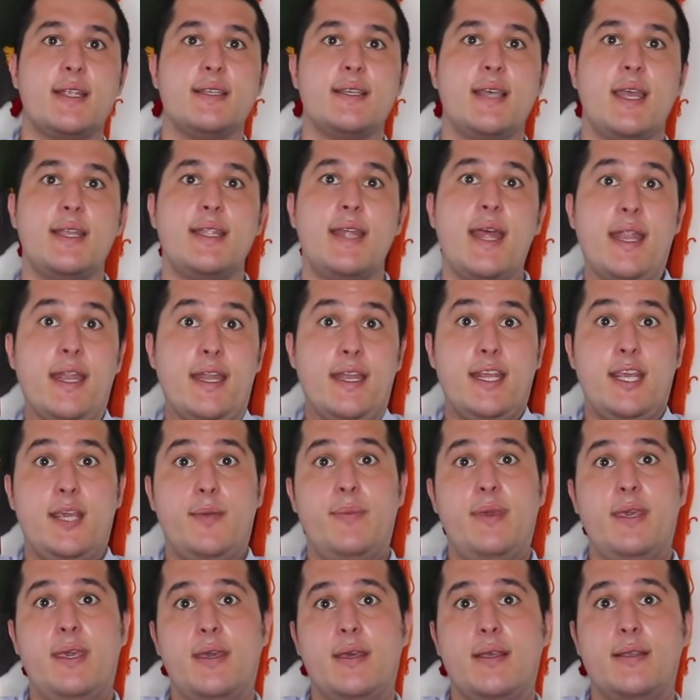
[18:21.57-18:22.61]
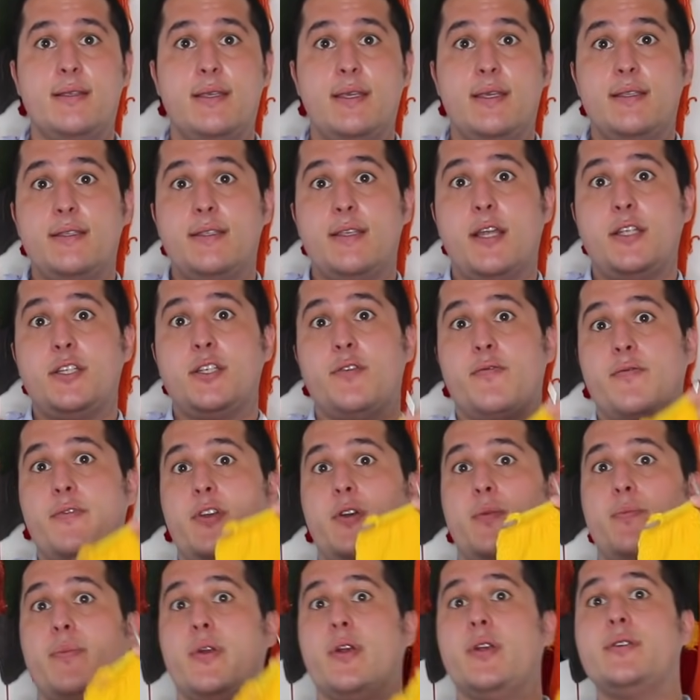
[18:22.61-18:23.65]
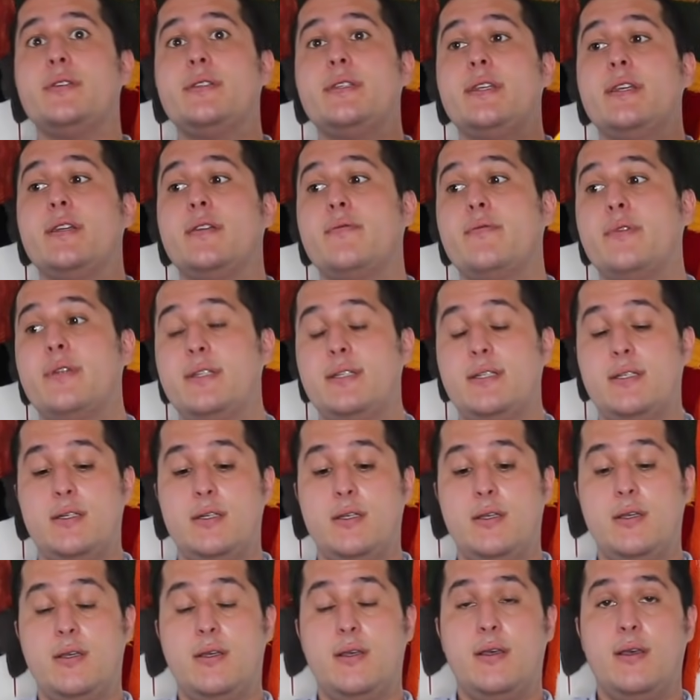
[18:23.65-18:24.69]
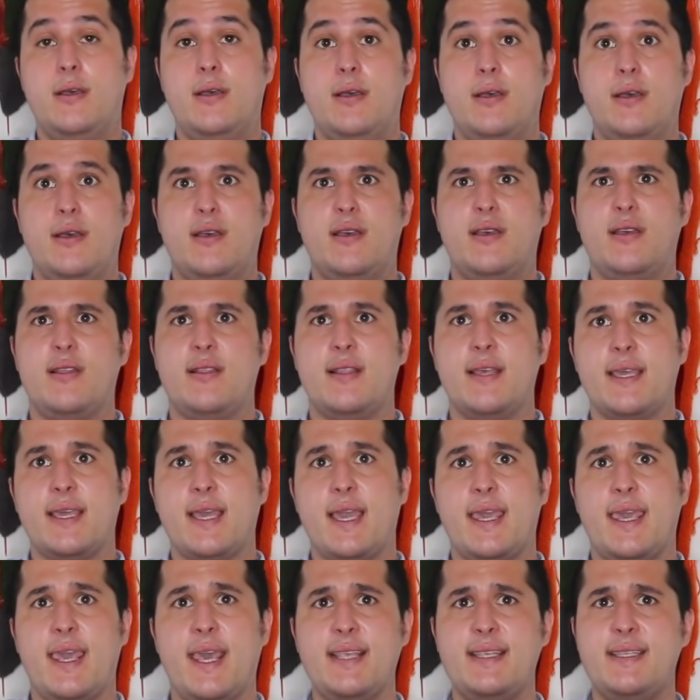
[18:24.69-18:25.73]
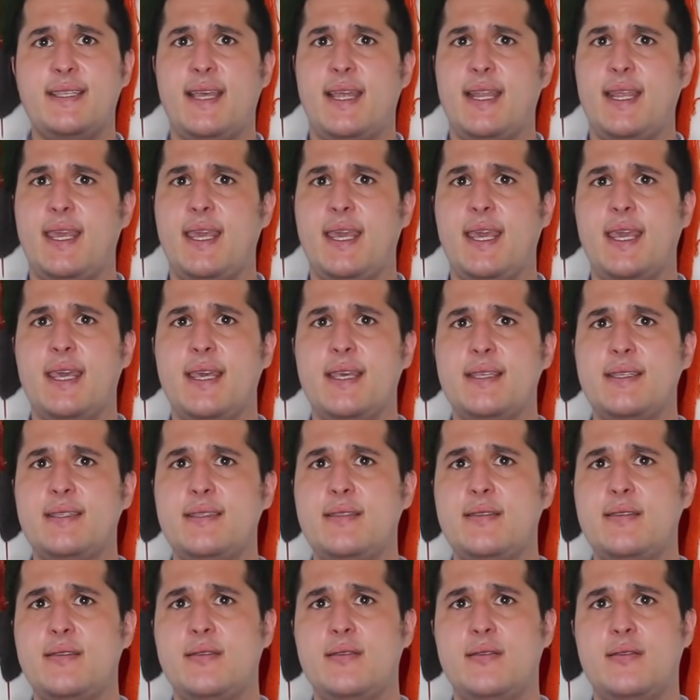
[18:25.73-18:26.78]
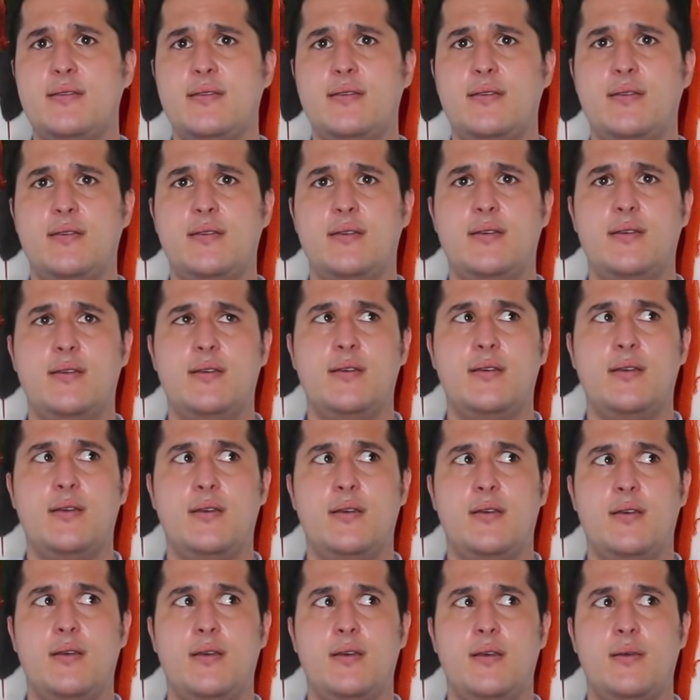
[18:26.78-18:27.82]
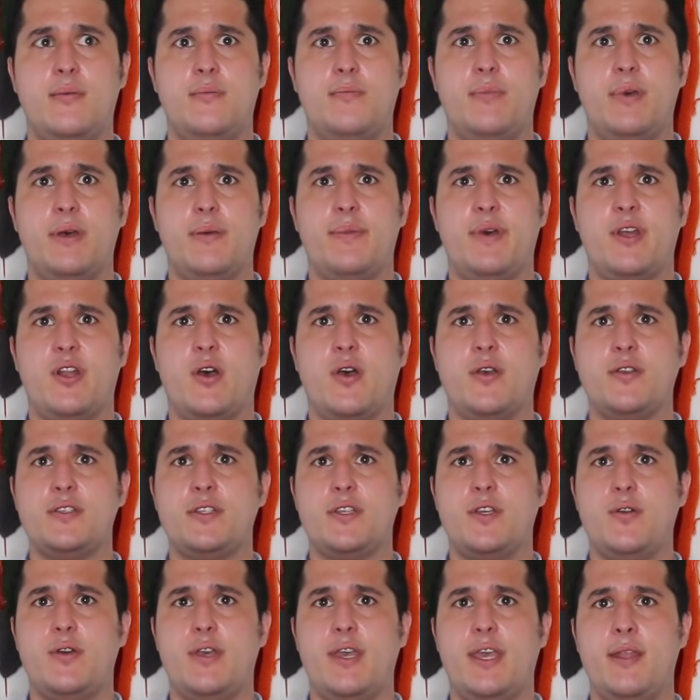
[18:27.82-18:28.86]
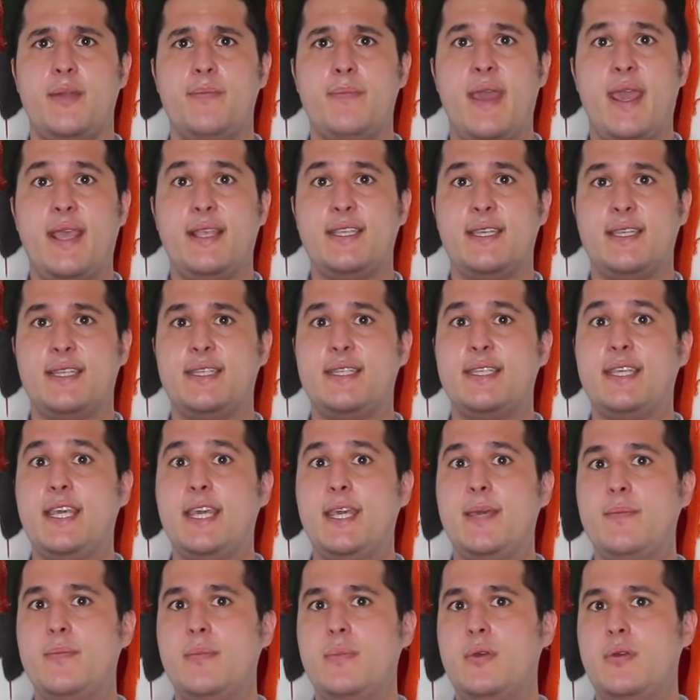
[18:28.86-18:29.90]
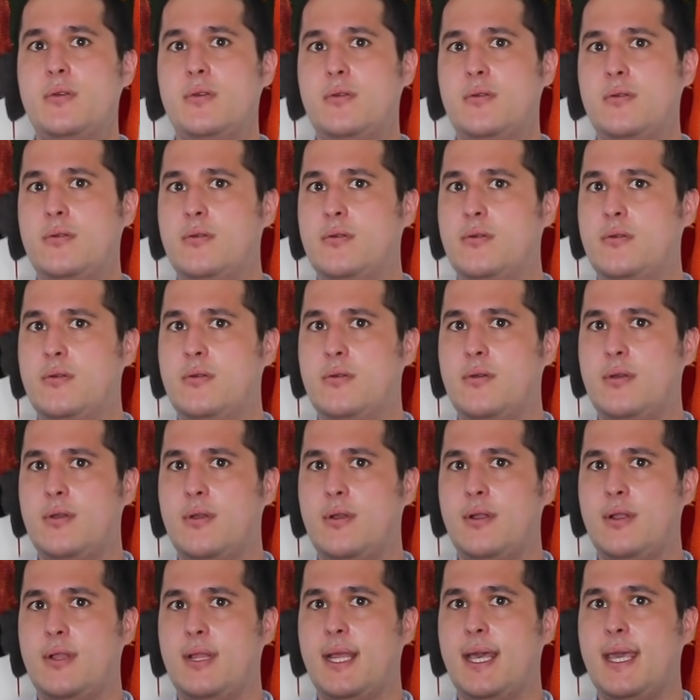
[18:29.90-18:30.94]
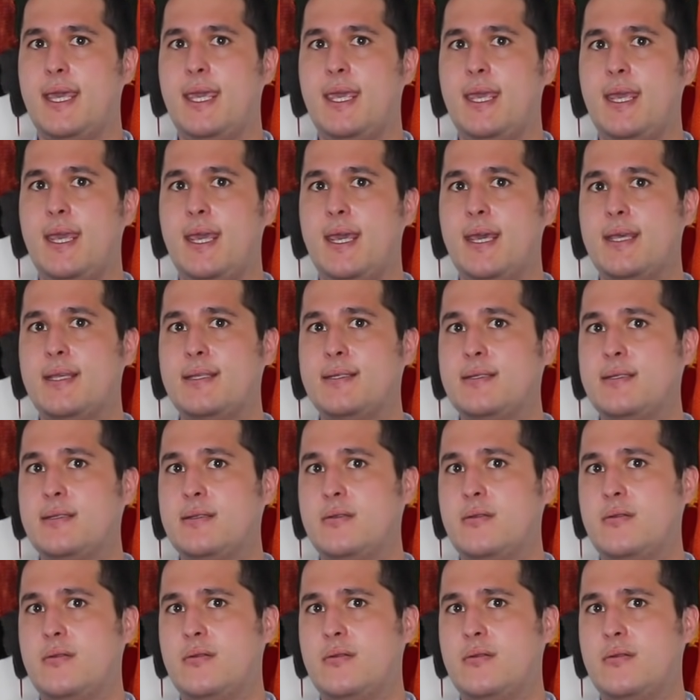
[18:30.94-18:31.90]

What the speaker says: his identity because he's such a real person, which, like, I guess that he is, but also it makes it seem like he is,